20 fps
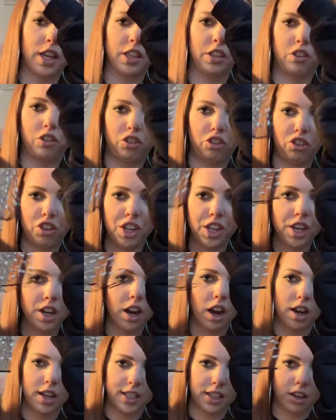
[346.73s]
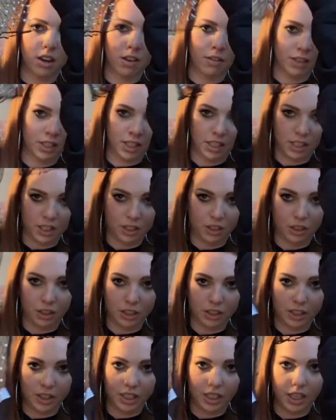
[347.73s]
It's sheer, obviously, as you
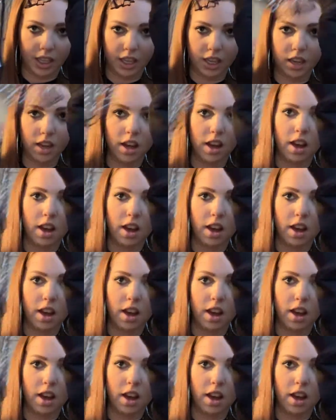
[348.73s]
can see.